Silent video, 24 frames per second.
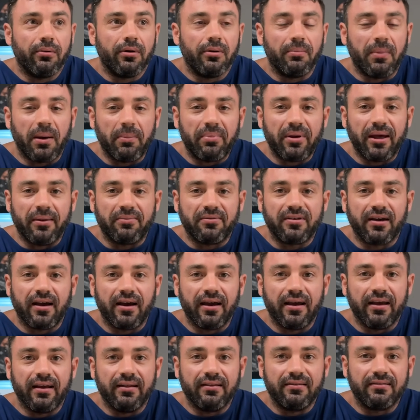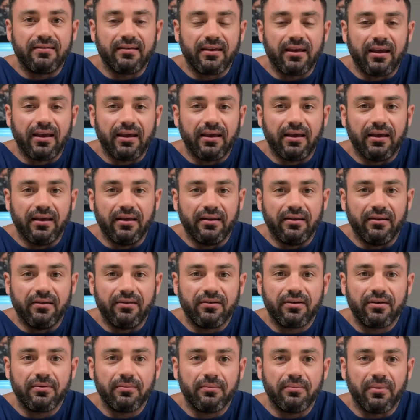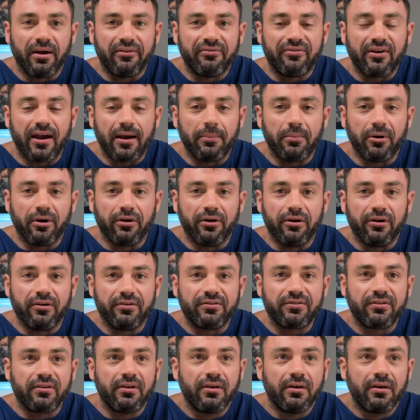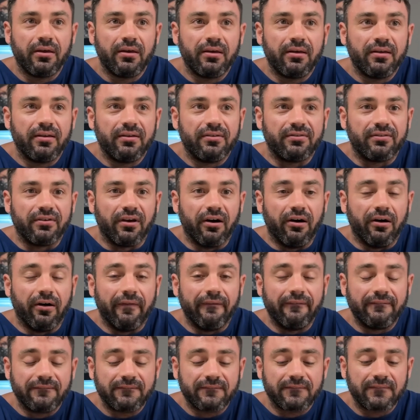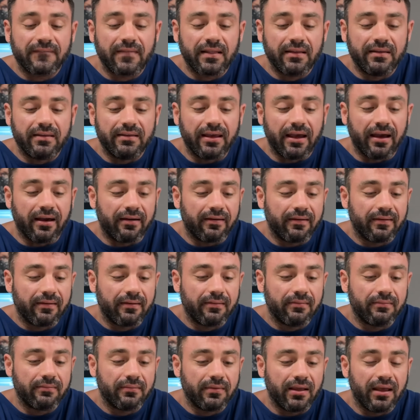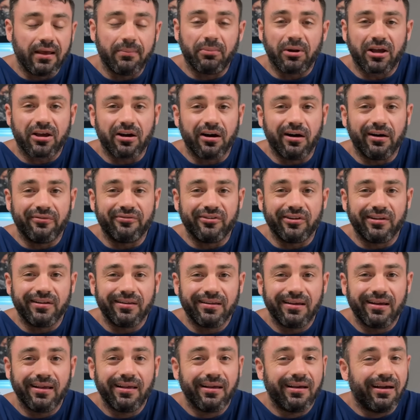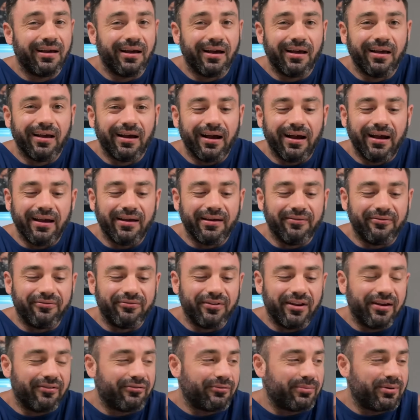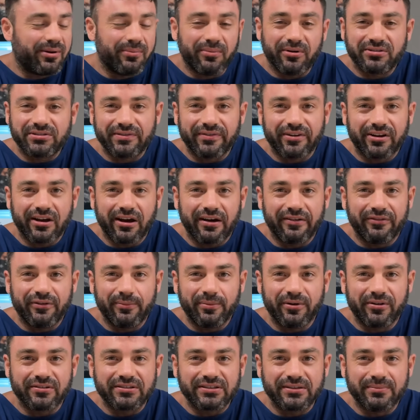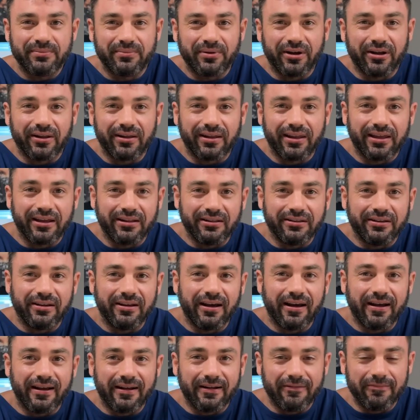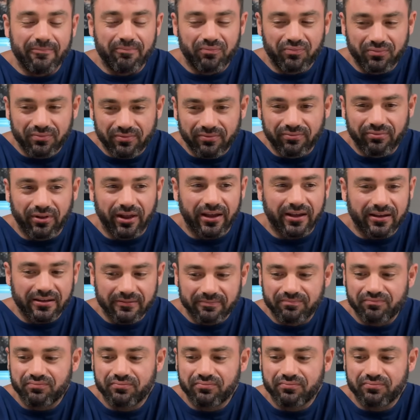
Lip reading: my peptides and my fat burners. So yeah, and my coffee. I have never been much of a coffee person, but lately I have like